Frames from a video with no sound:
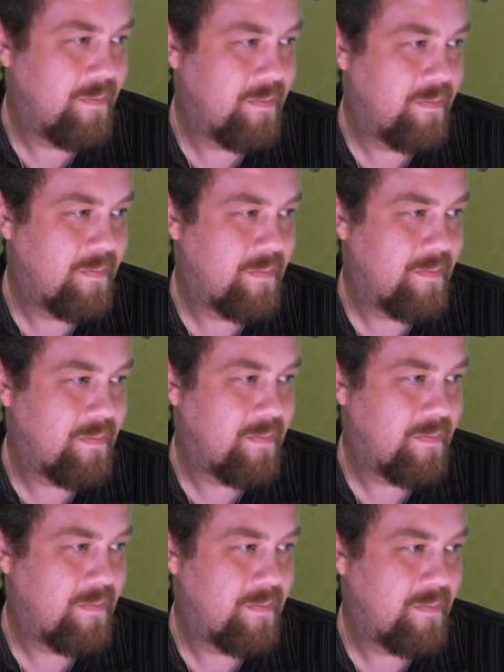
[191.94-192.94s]

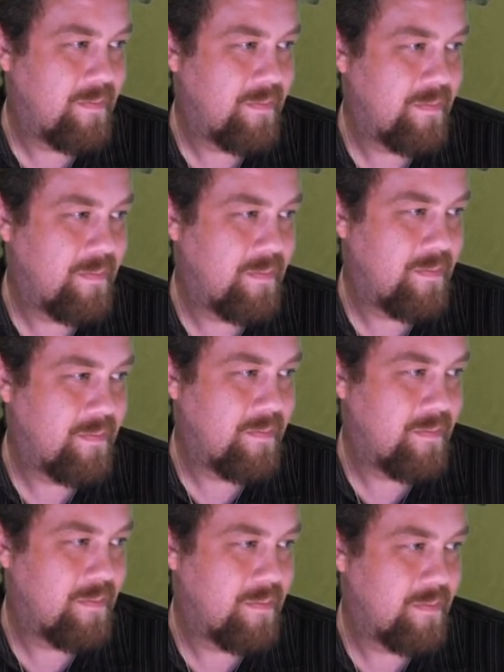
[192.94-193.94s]

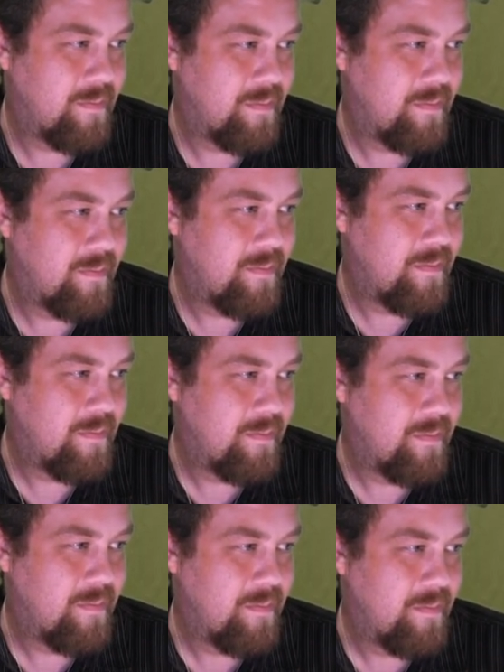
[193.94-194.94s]

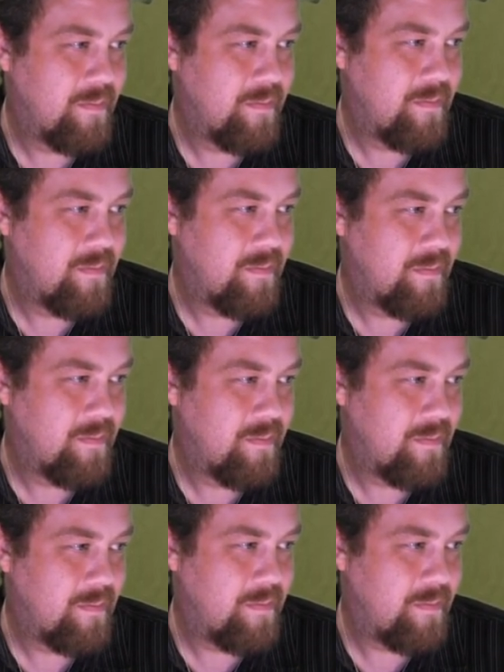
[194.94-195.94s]

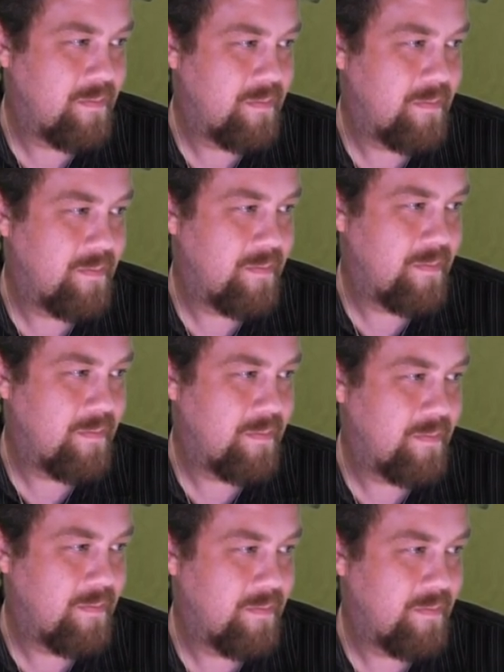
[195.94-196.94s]

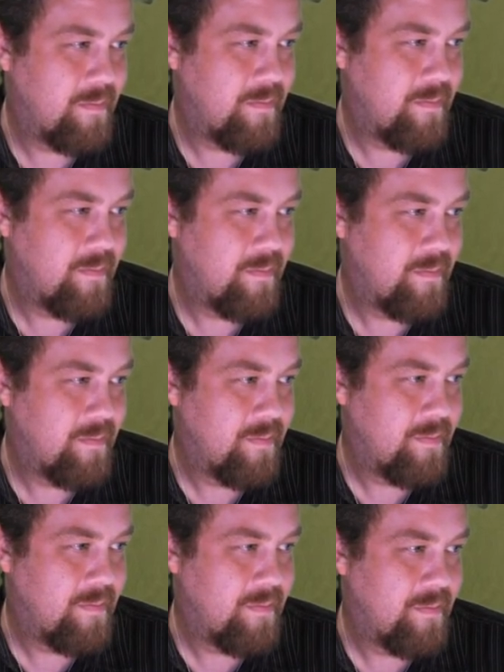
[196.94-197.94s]

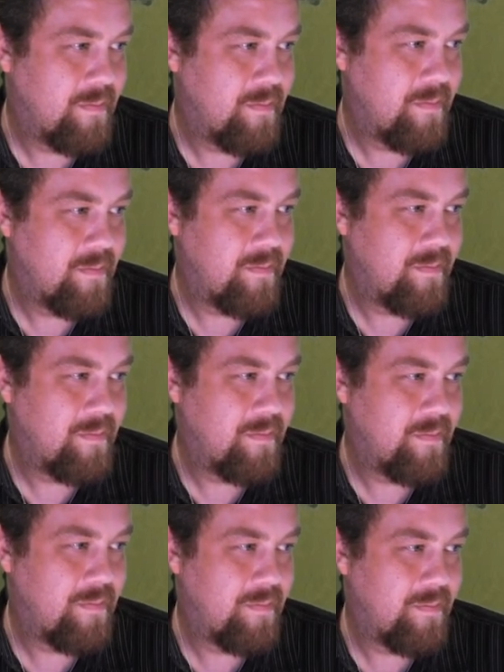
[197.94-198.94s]

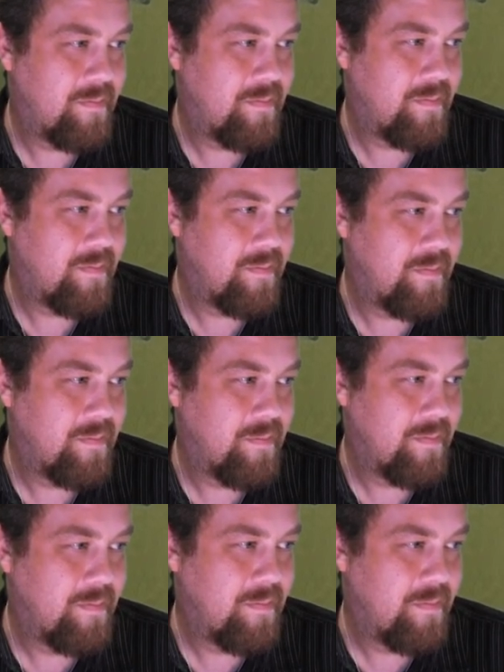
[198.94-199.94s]

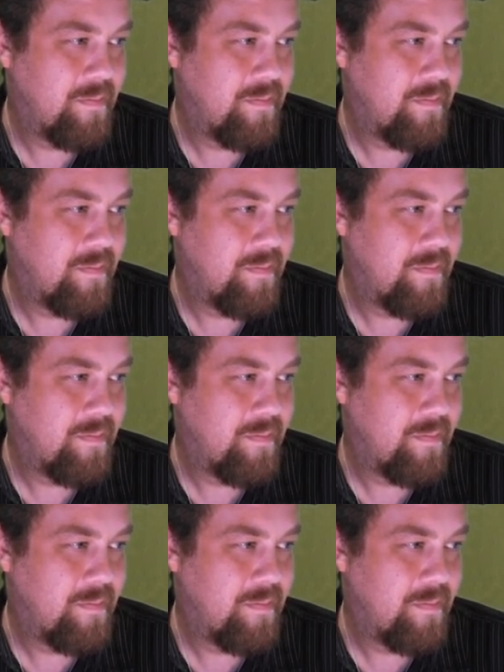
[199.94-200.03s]
[no speech]